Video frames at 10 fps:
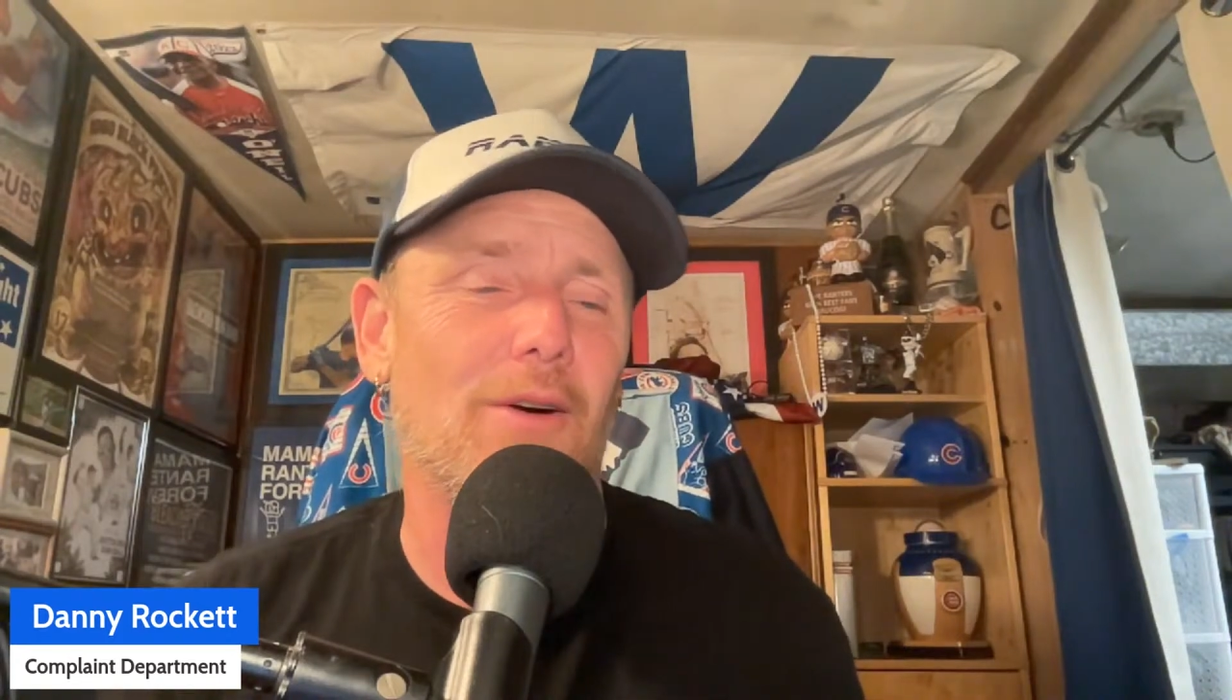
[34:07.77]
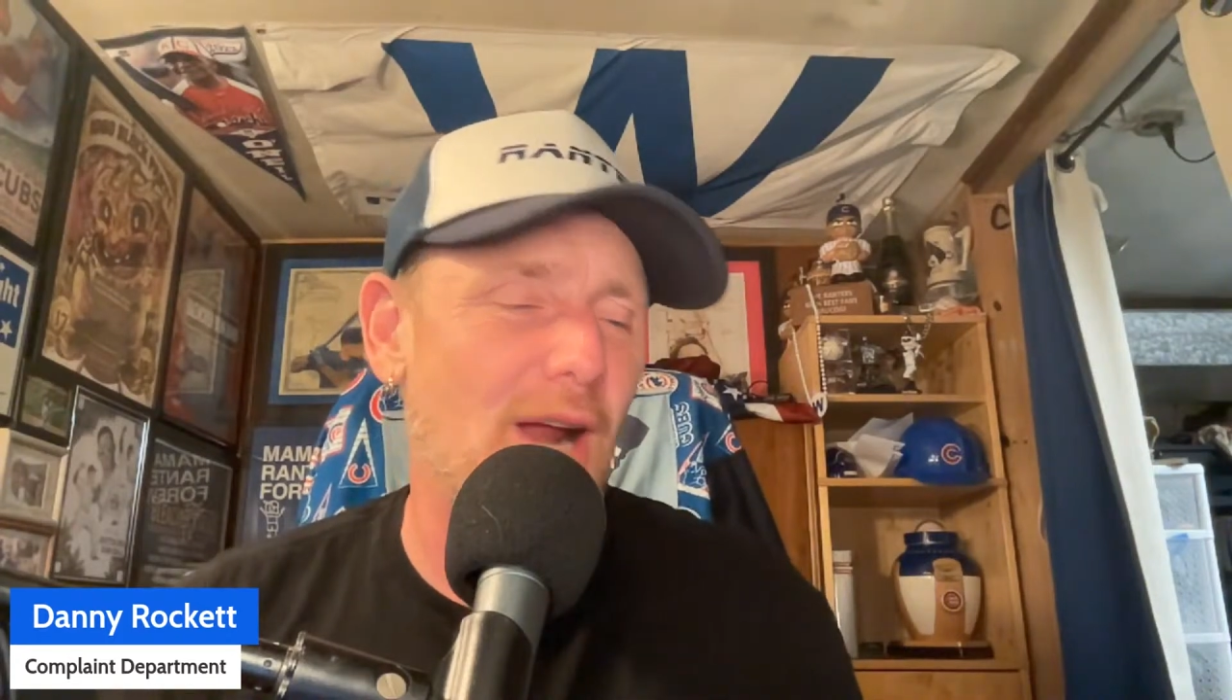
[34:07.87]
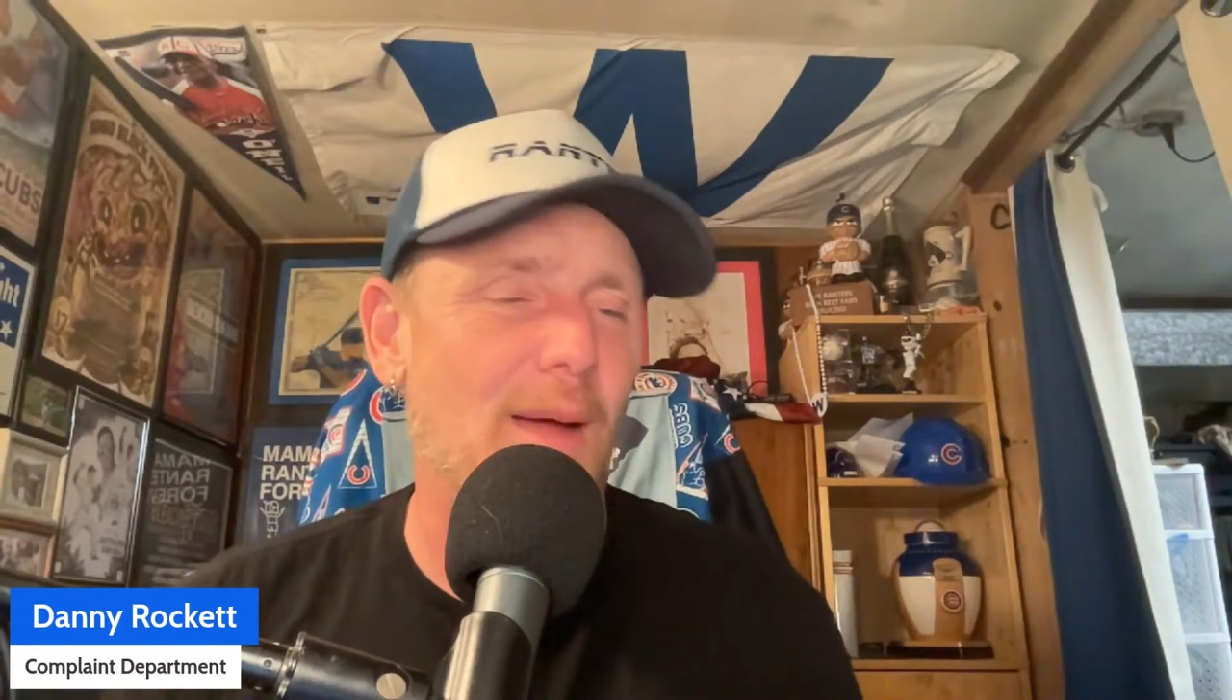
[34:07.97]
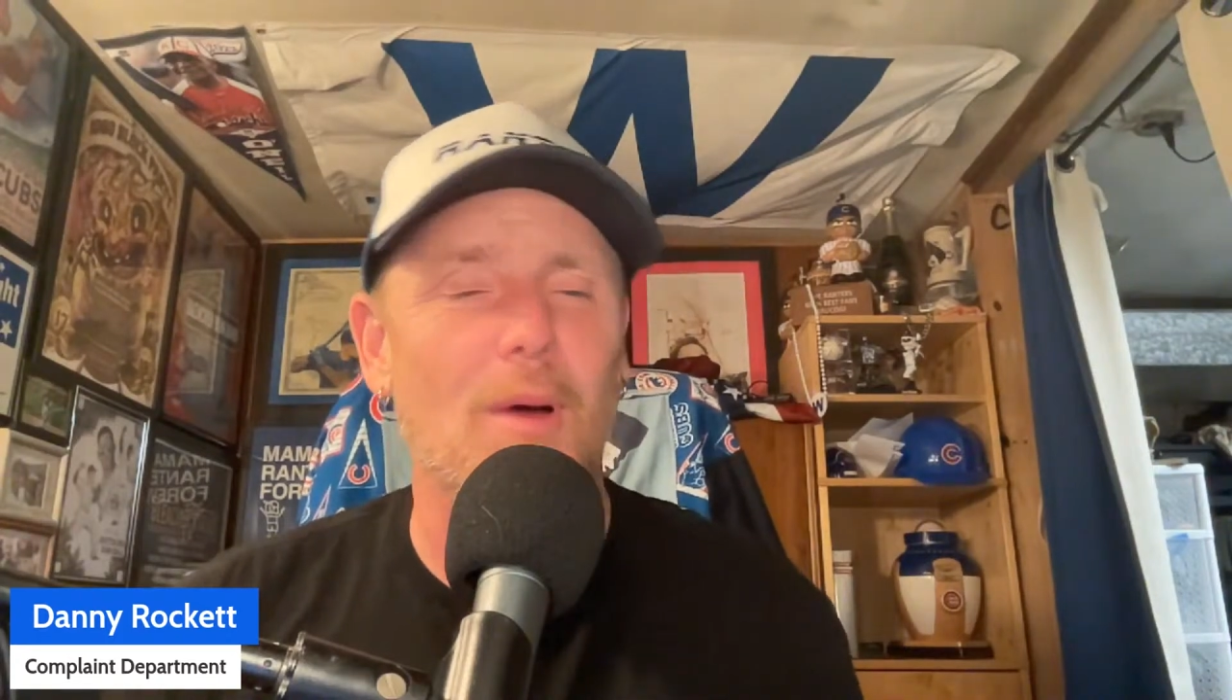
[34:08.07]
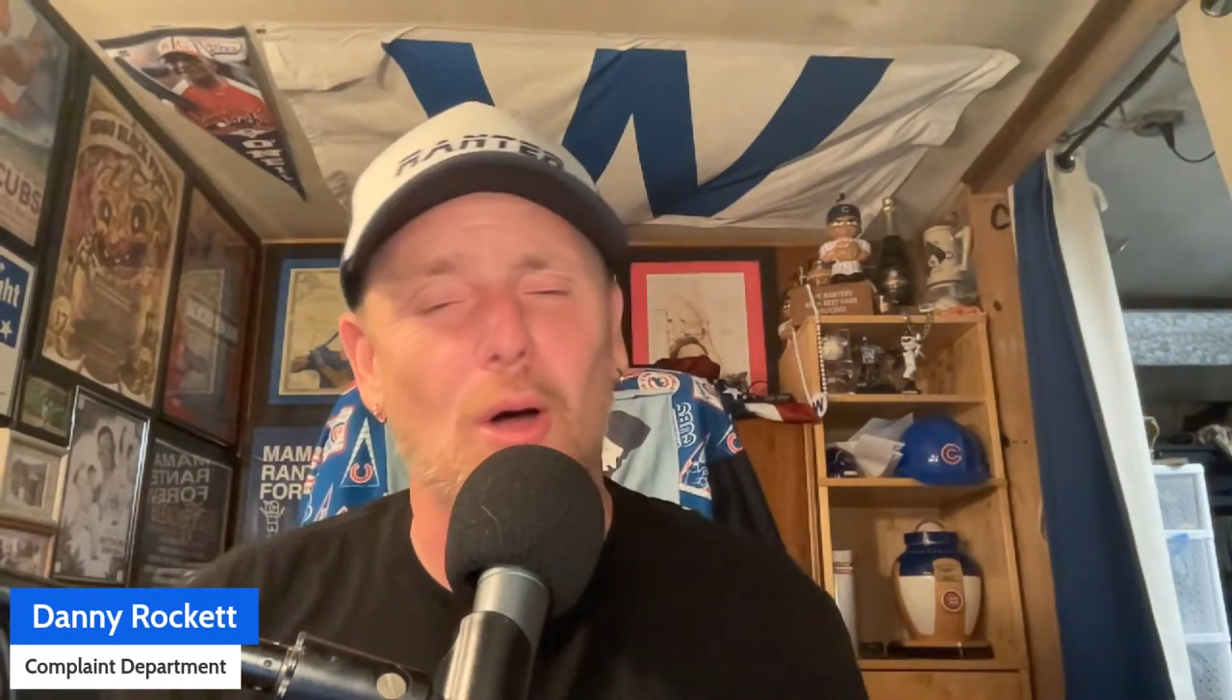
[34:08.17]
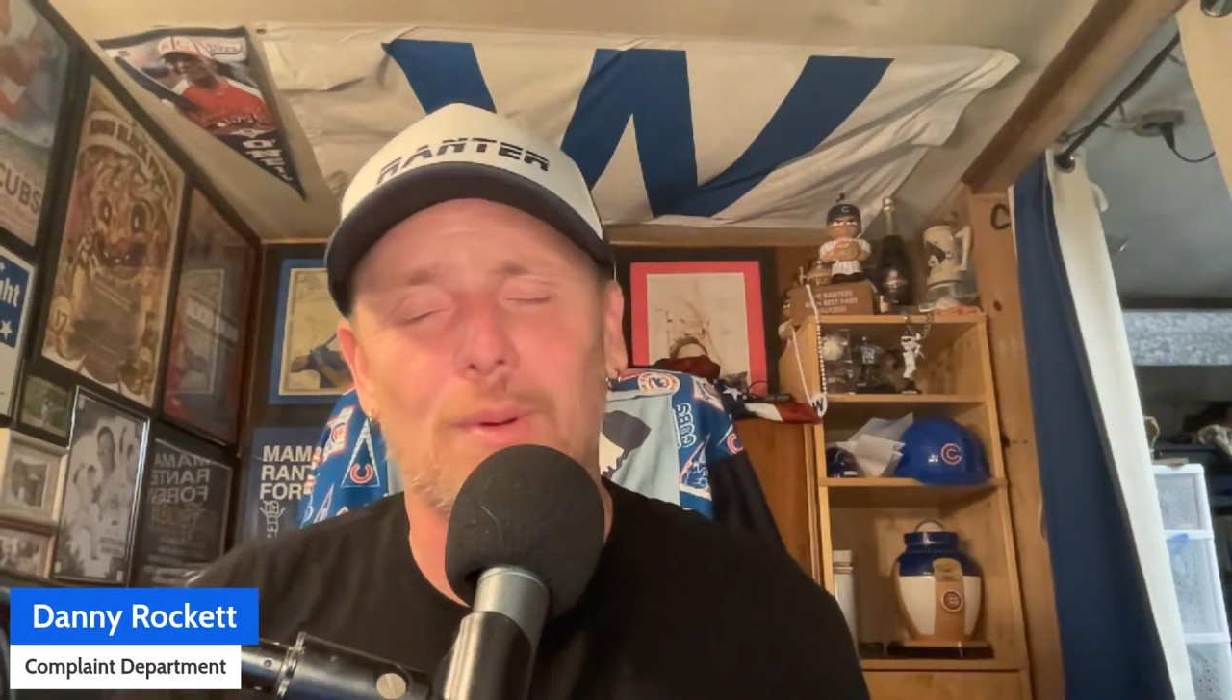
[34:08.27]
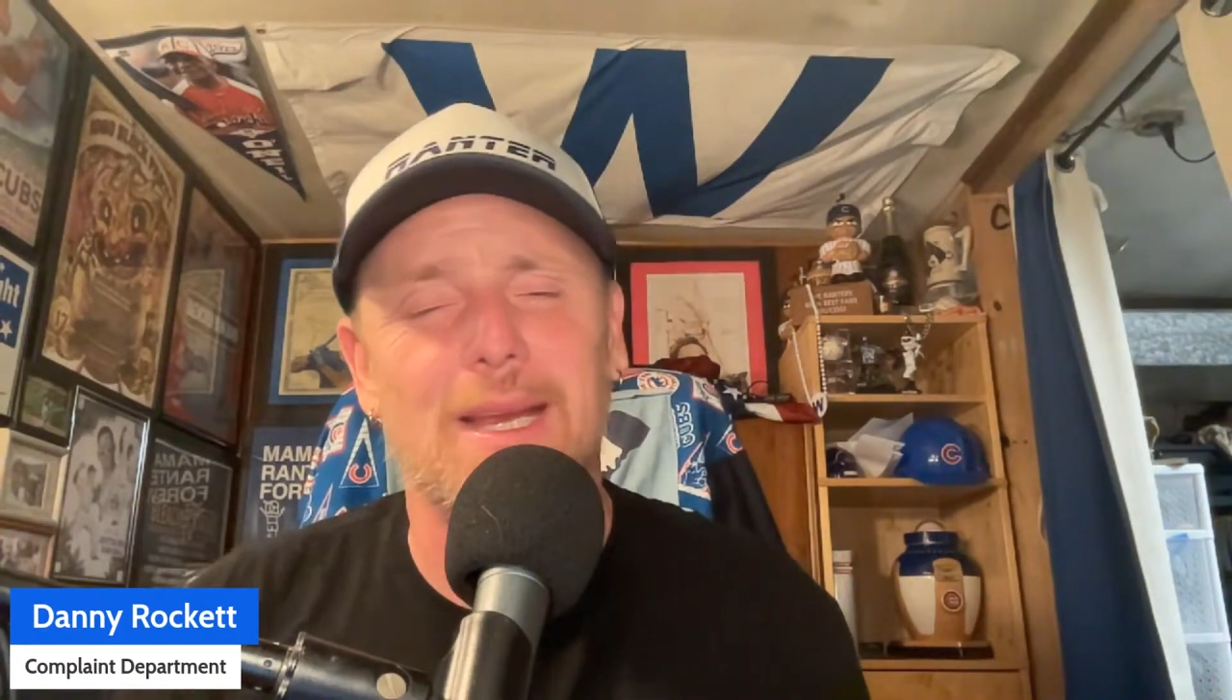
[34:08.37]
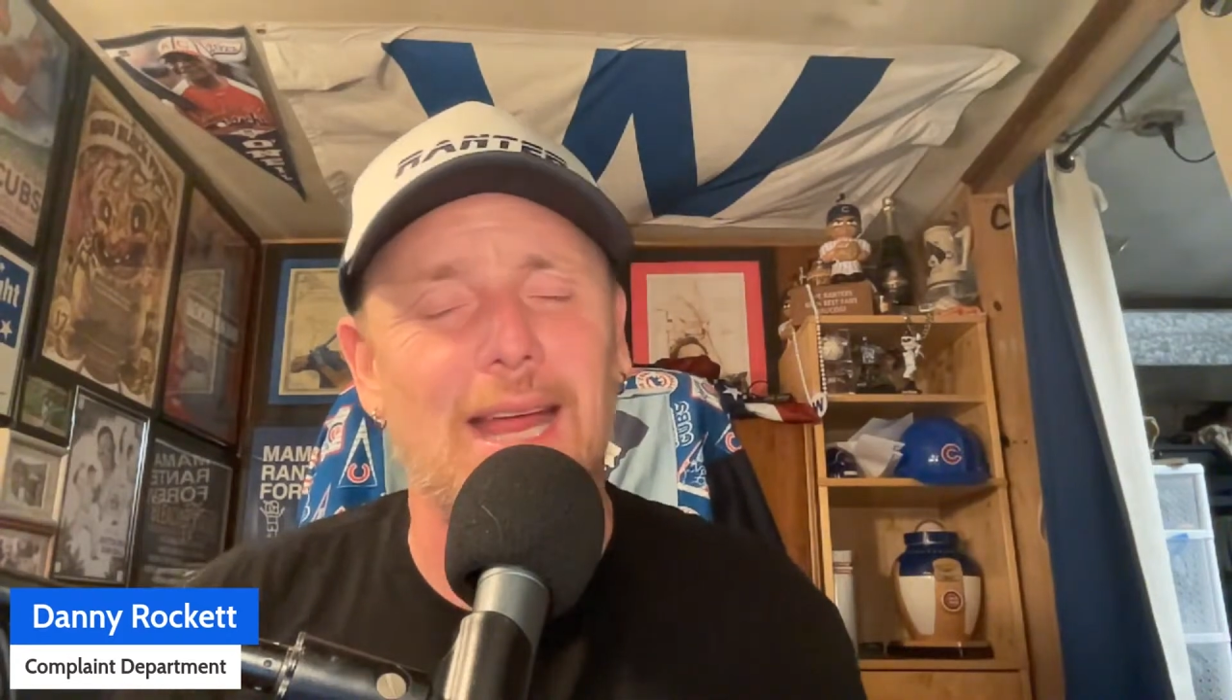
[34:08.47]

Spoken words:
or MLB